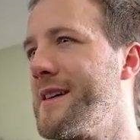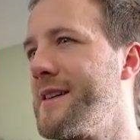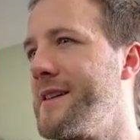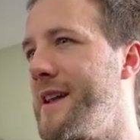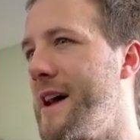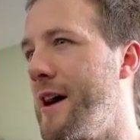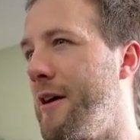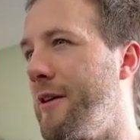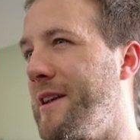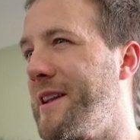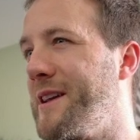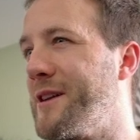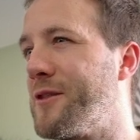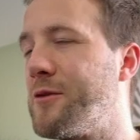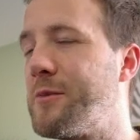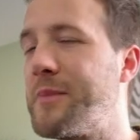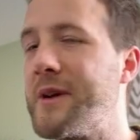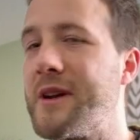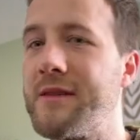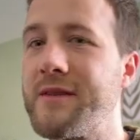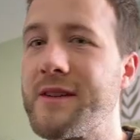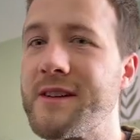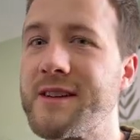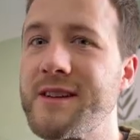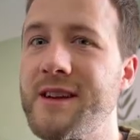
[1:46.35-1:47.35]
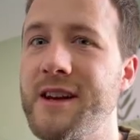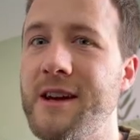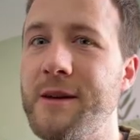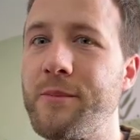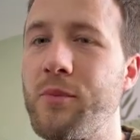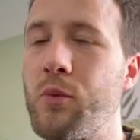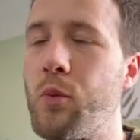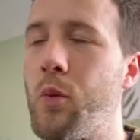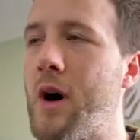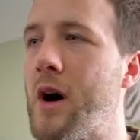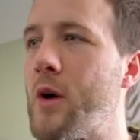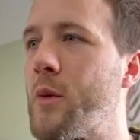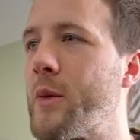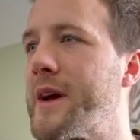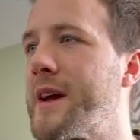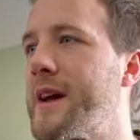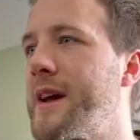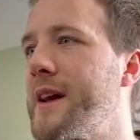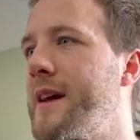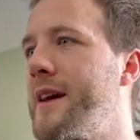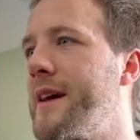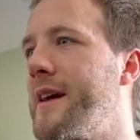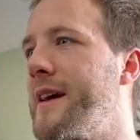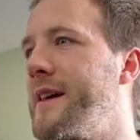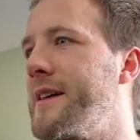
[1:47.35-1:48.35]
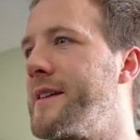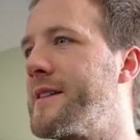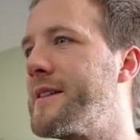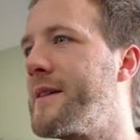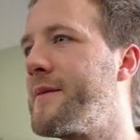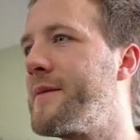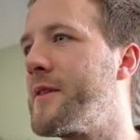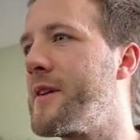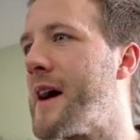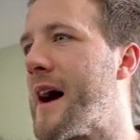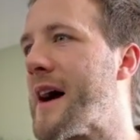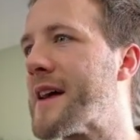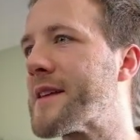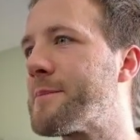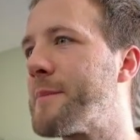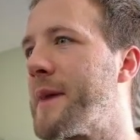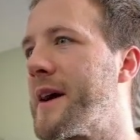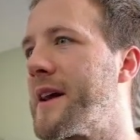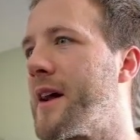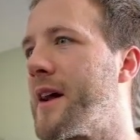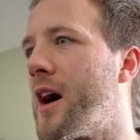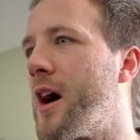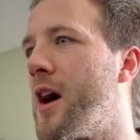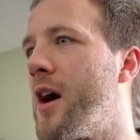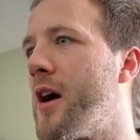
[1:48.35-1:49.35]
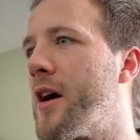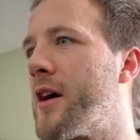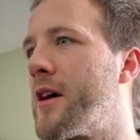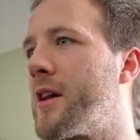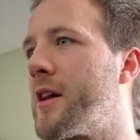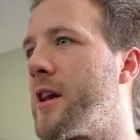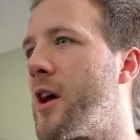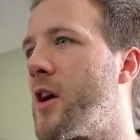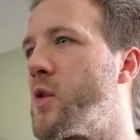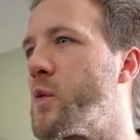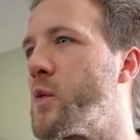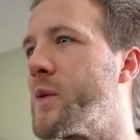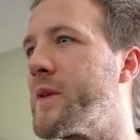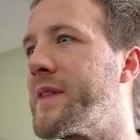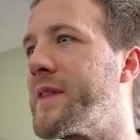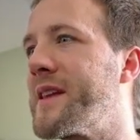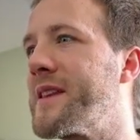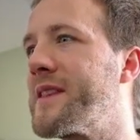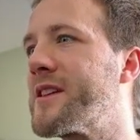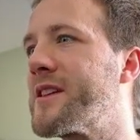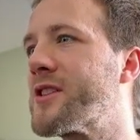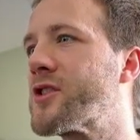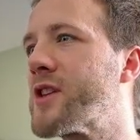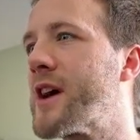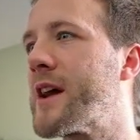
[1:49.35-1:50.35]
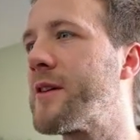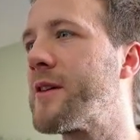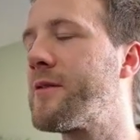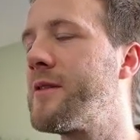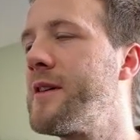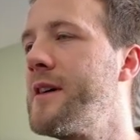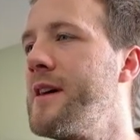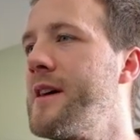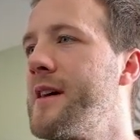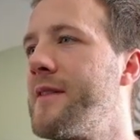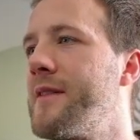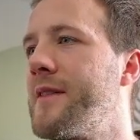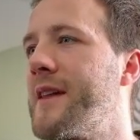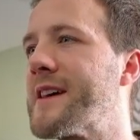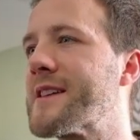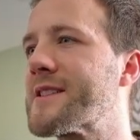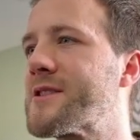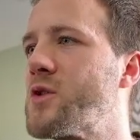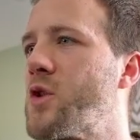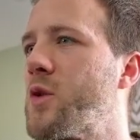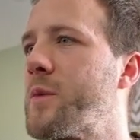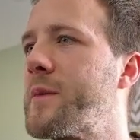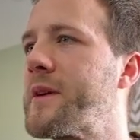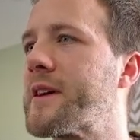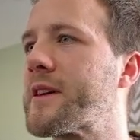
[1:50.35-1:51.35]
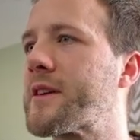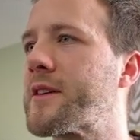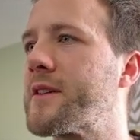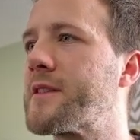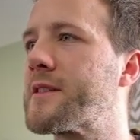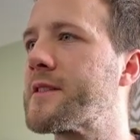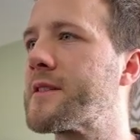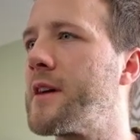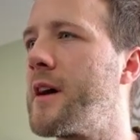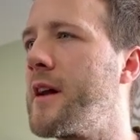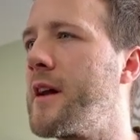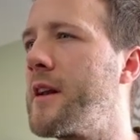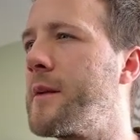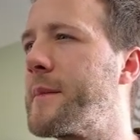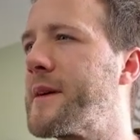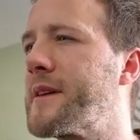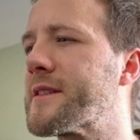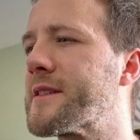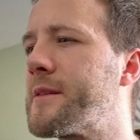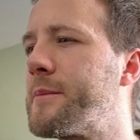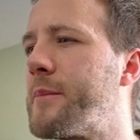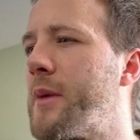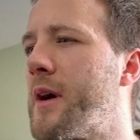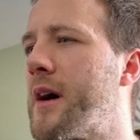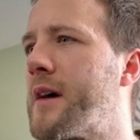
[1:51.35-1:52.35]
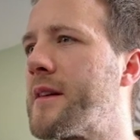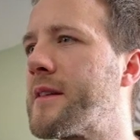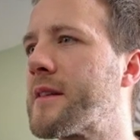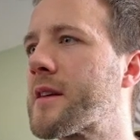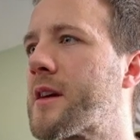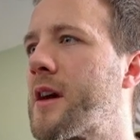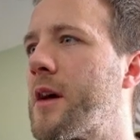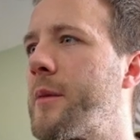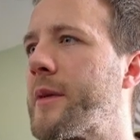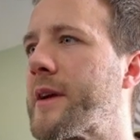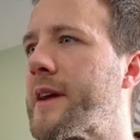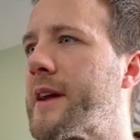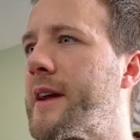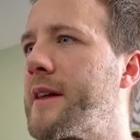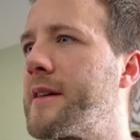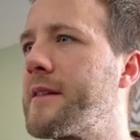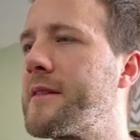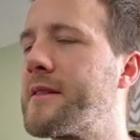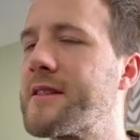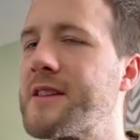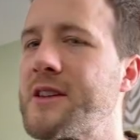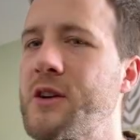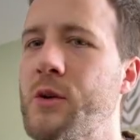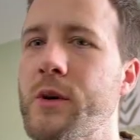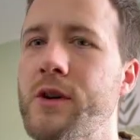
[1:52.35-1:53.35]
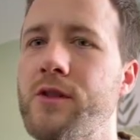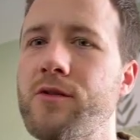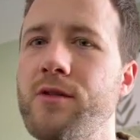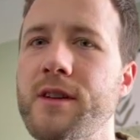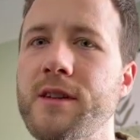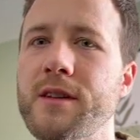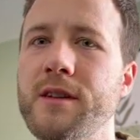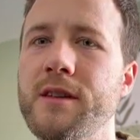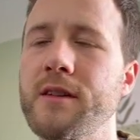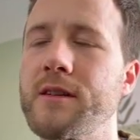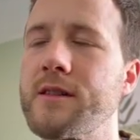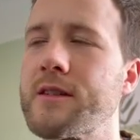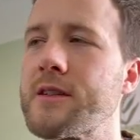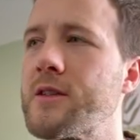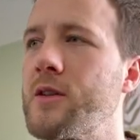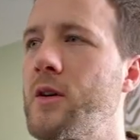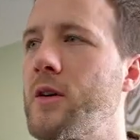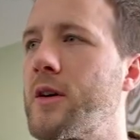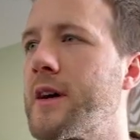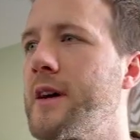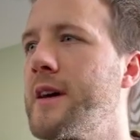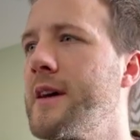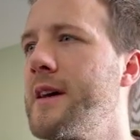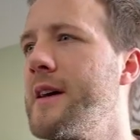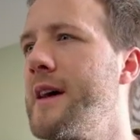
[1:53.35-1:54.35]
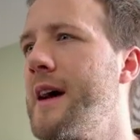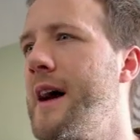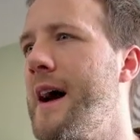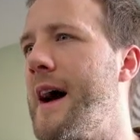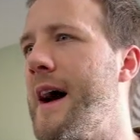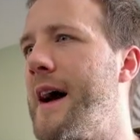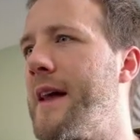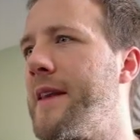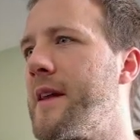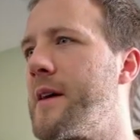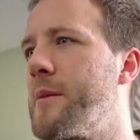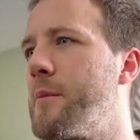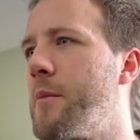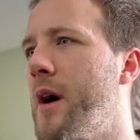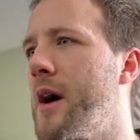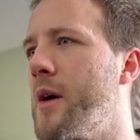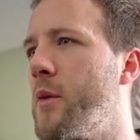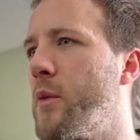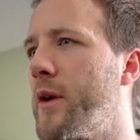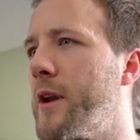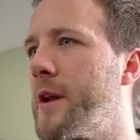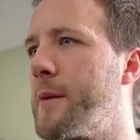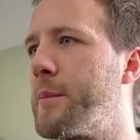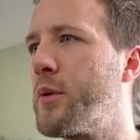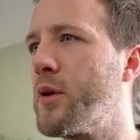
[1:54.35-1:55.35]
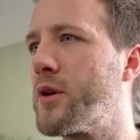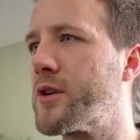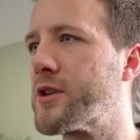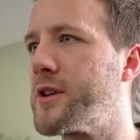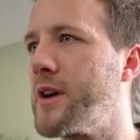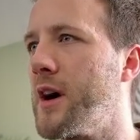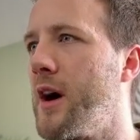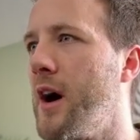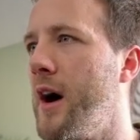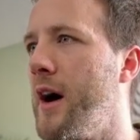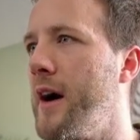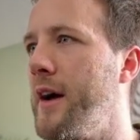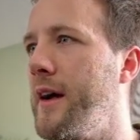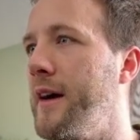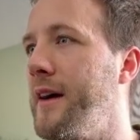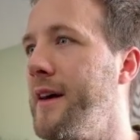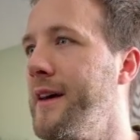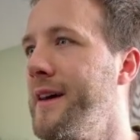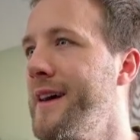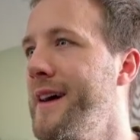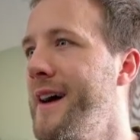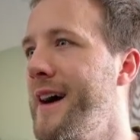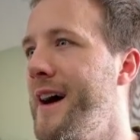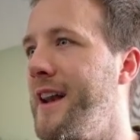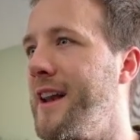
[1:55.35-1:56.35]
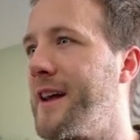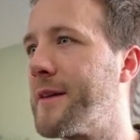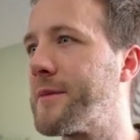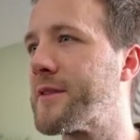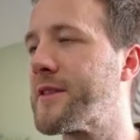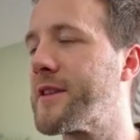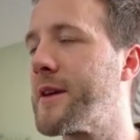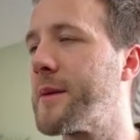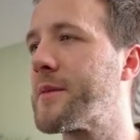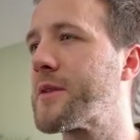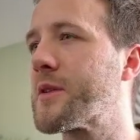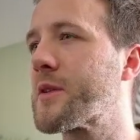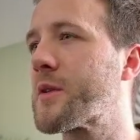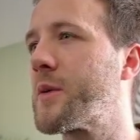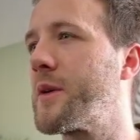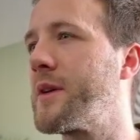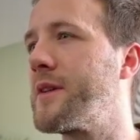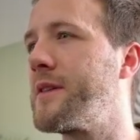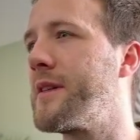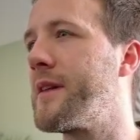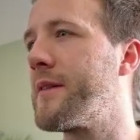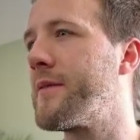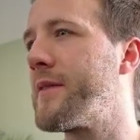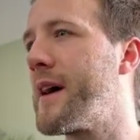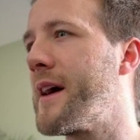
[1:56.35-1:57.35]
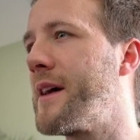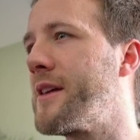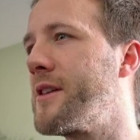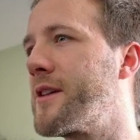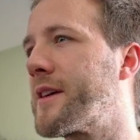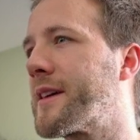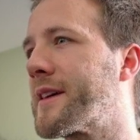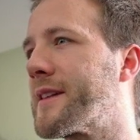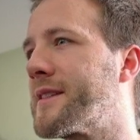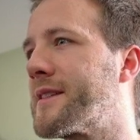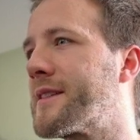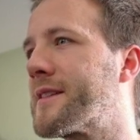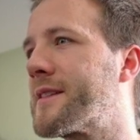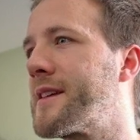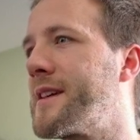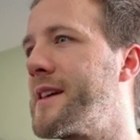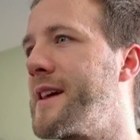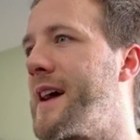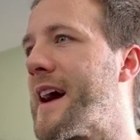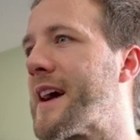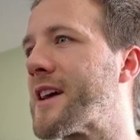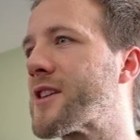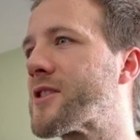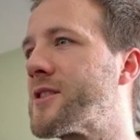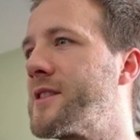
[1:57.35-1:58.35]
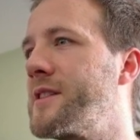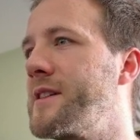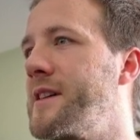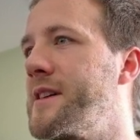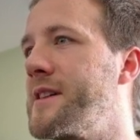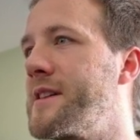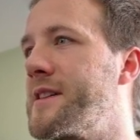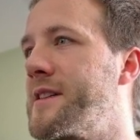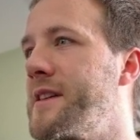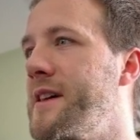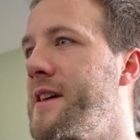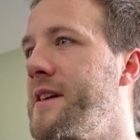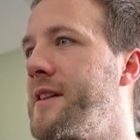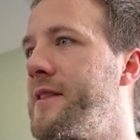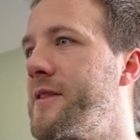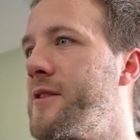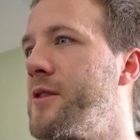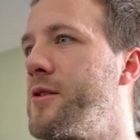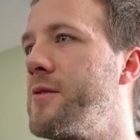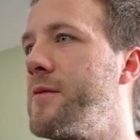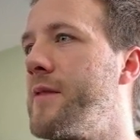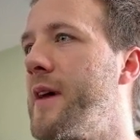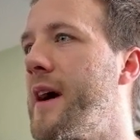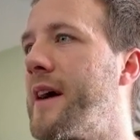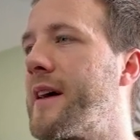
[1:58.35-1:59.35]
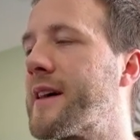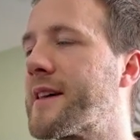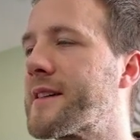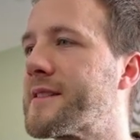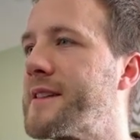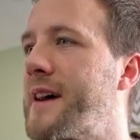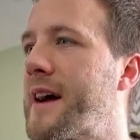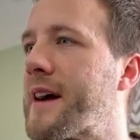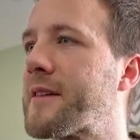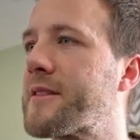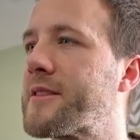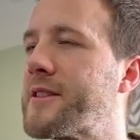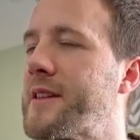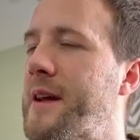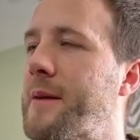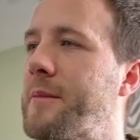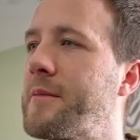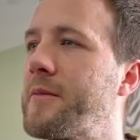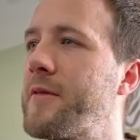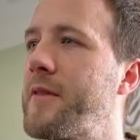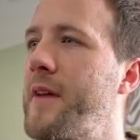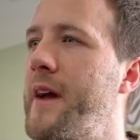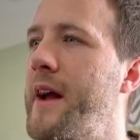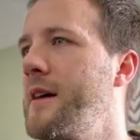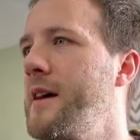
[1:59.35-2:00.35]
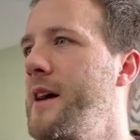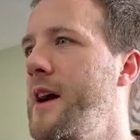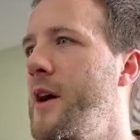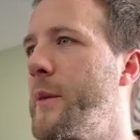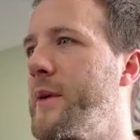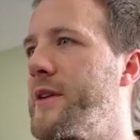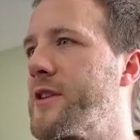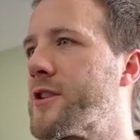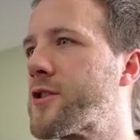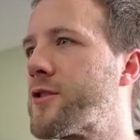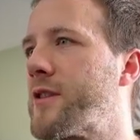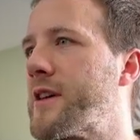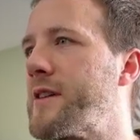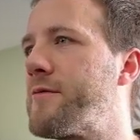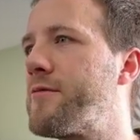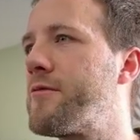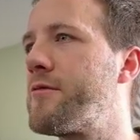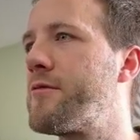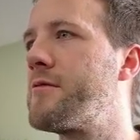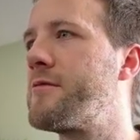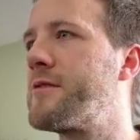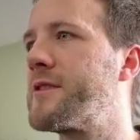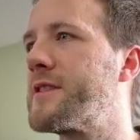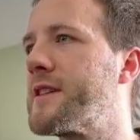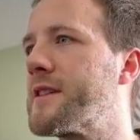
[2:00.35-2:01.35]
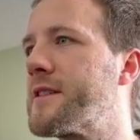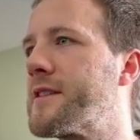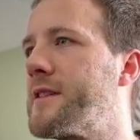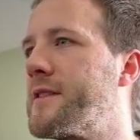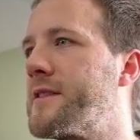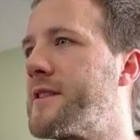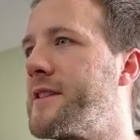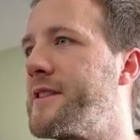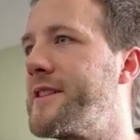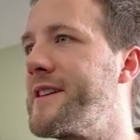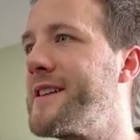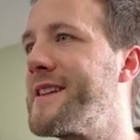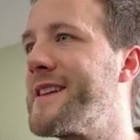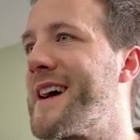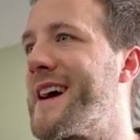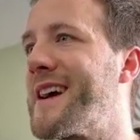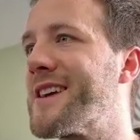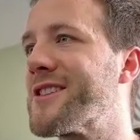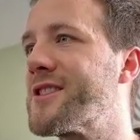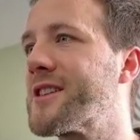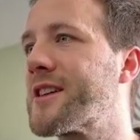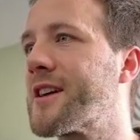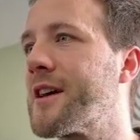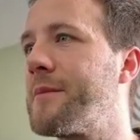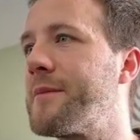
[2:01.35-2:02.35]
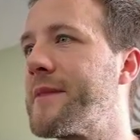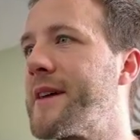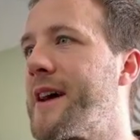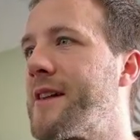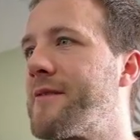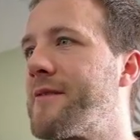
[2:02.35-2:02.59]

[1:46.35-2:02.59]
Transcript: Now a little bit of a tip while we're here is if it has made a higher low within the channel, that's normally a good sign. It means the buyers are coming in, still interested in the stock, and they might want to push it higher. And as a subsequent of that, you can see actually it did do that exact same thing. It went straight through the resistance. It didn't actually come down and